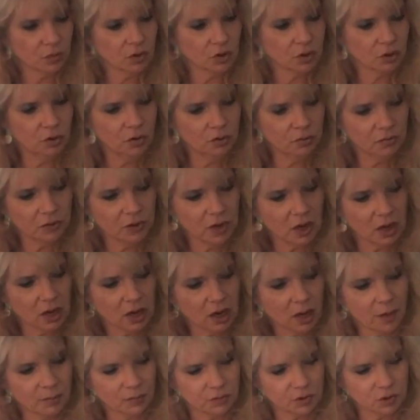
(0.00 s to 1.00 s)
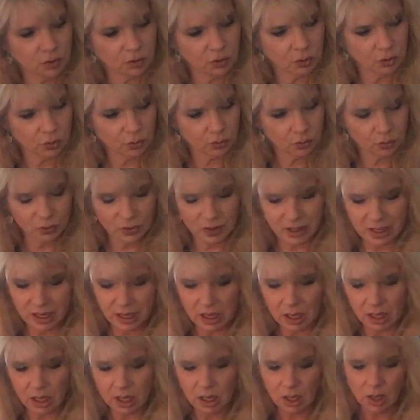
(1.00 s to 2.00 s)
you've got up to
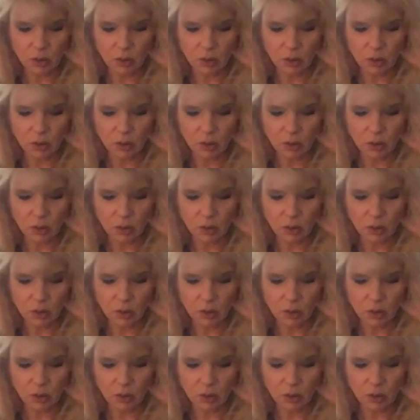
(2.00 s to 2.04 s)
3